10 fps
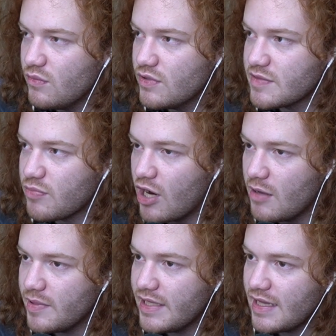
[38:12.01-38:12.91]
was
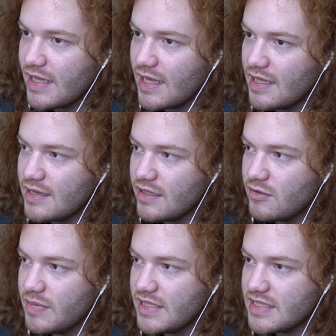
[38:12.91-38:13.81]
probably like a
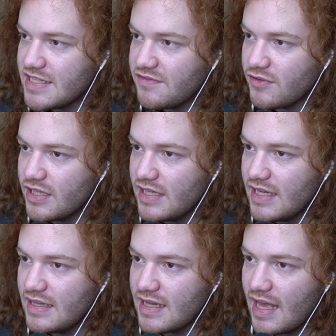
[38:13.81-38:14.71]
little bit
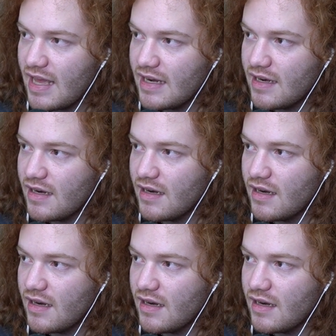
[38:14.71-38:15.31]
different in that